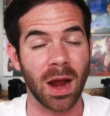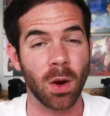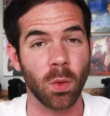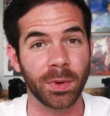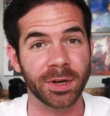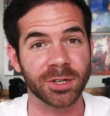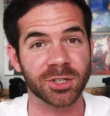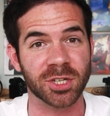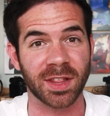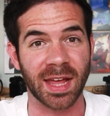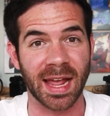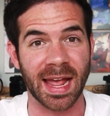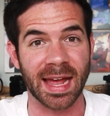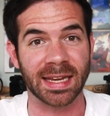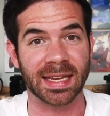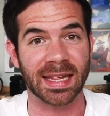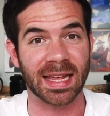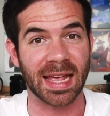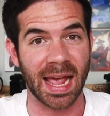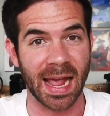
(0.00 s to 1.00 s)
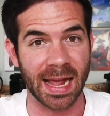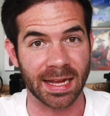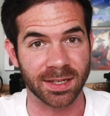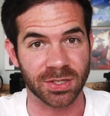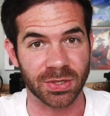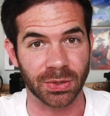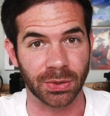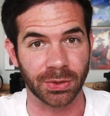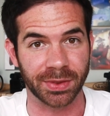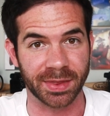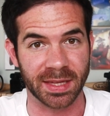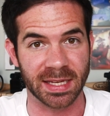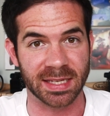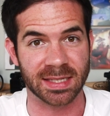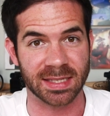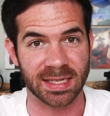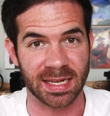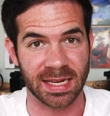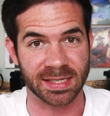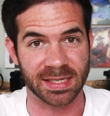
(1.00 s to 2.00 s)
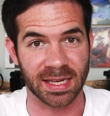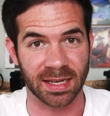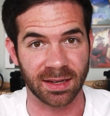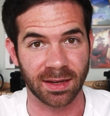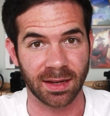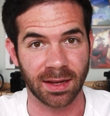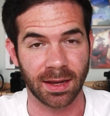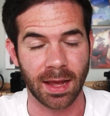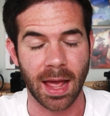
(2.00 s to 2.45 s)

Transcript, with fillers: I wish that they had canceled this season.